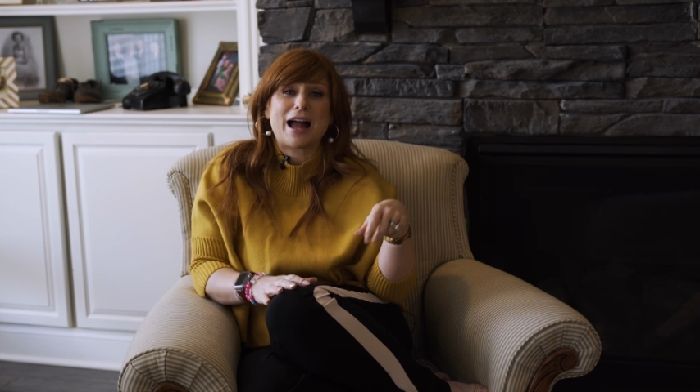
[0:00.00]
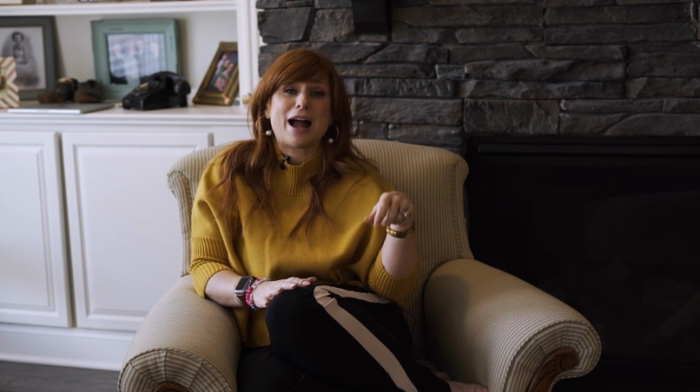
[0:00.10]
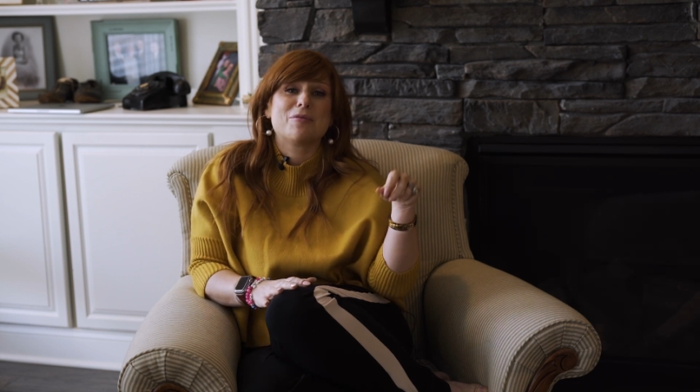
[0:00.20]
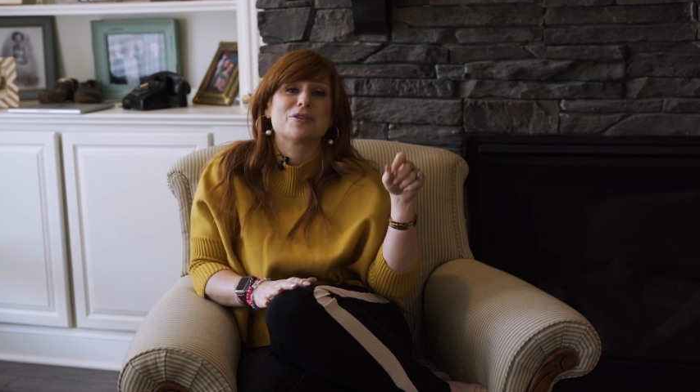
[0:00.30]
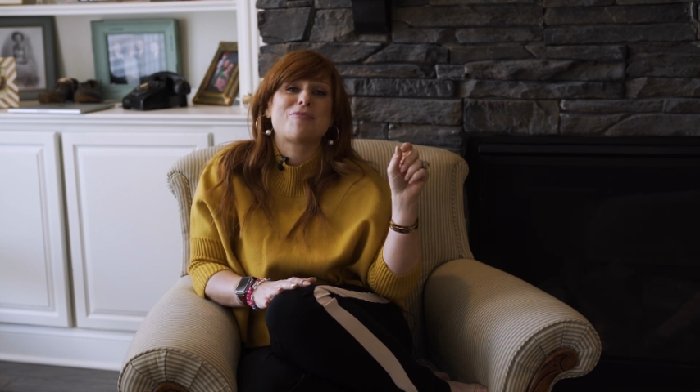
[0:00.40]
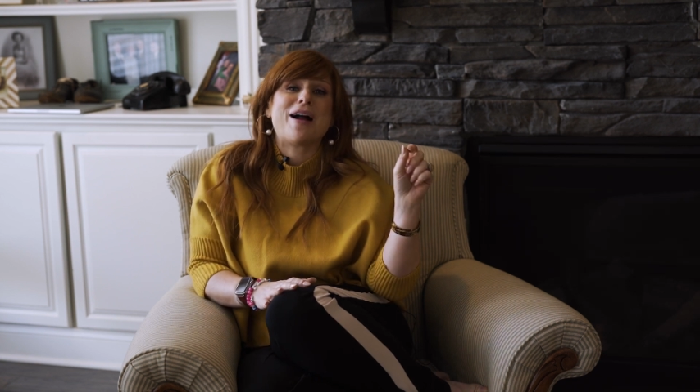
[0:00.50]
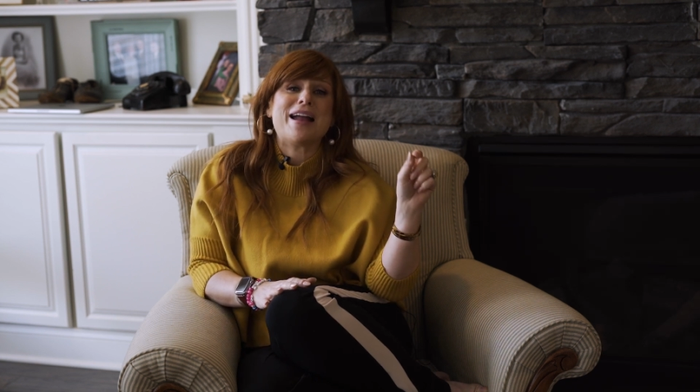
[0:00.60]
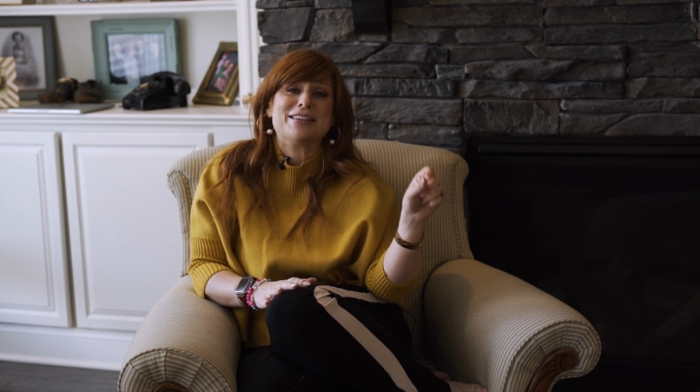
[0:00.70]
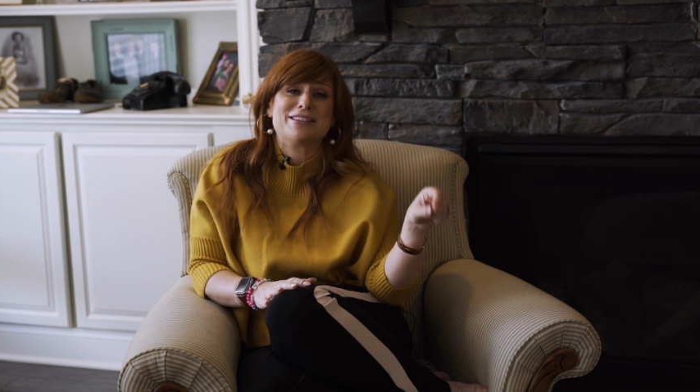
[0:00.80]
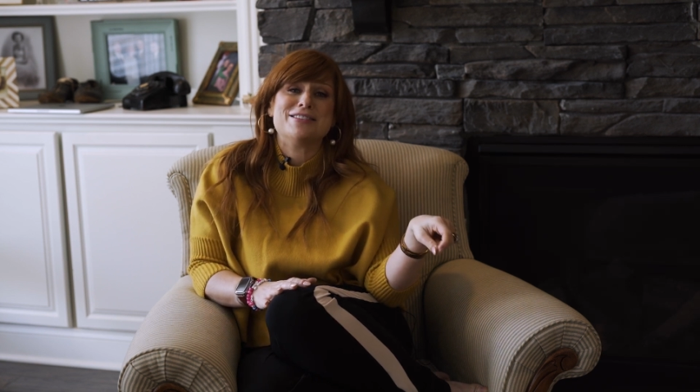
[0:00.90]
I would
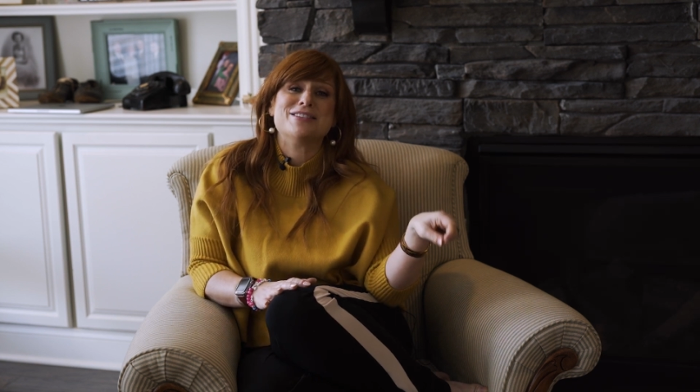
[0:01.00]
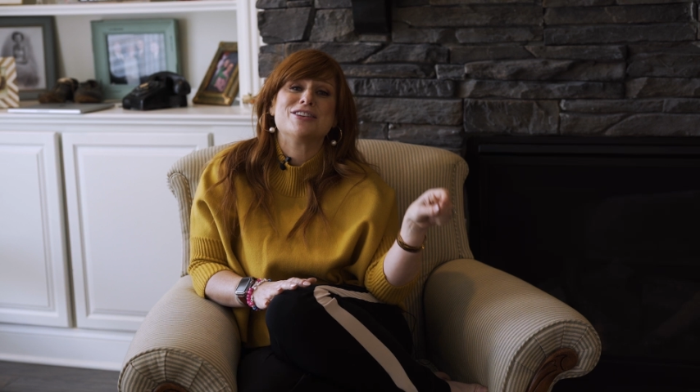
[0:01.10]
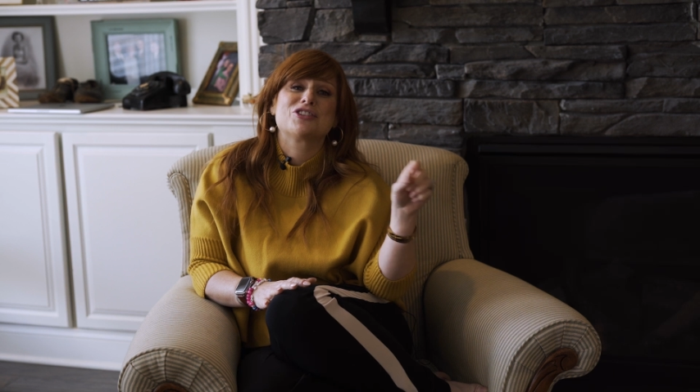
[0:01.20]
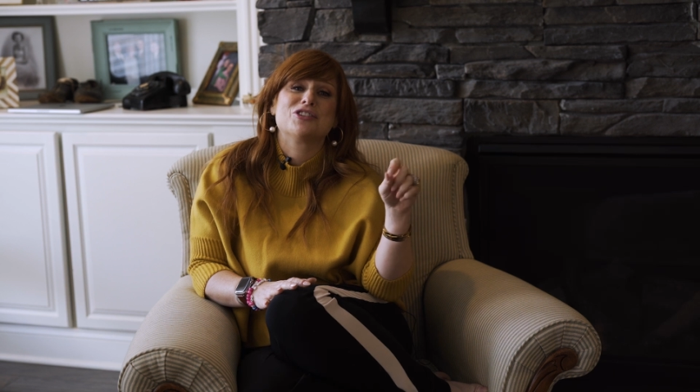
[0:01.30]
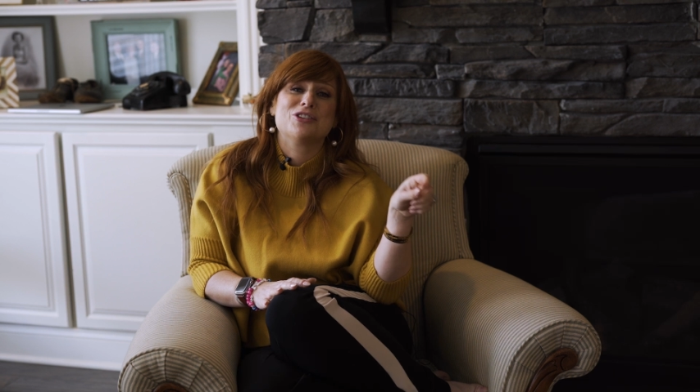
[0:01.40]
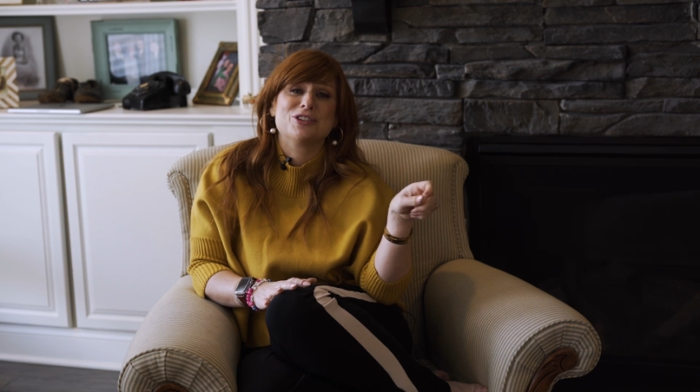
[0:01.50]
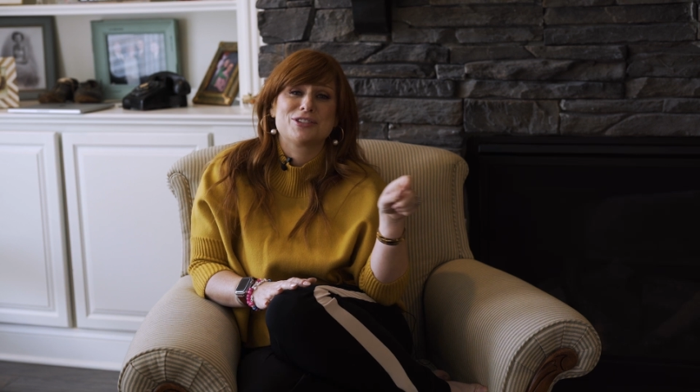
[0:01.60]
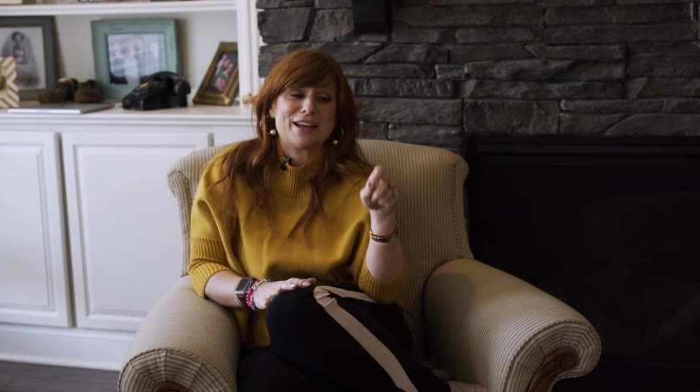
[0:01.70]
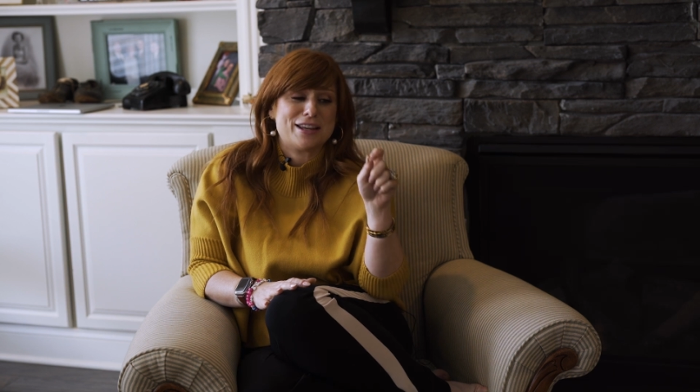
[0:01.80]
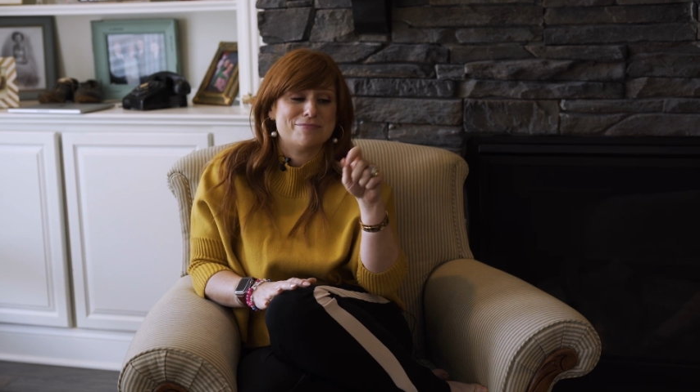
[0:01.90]
write his initials
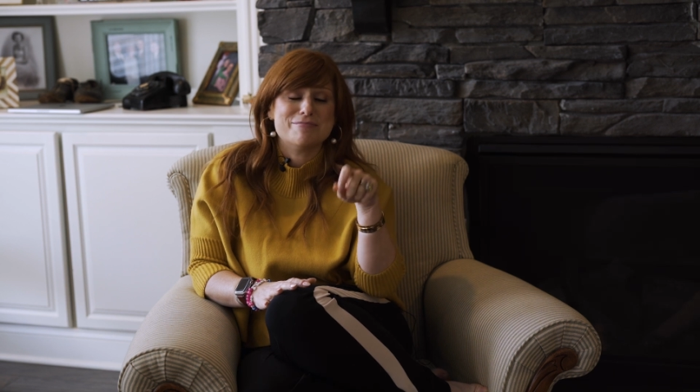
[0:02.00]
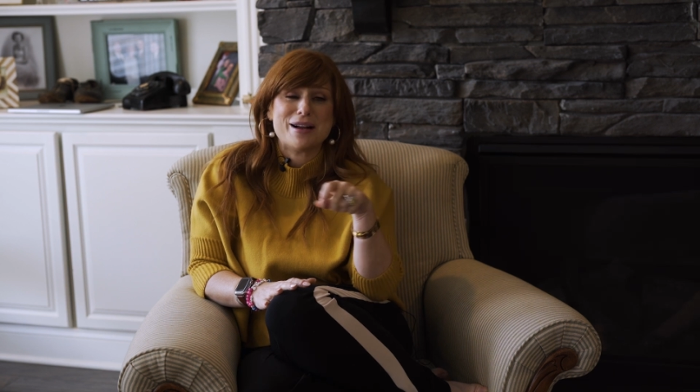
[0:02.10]
like in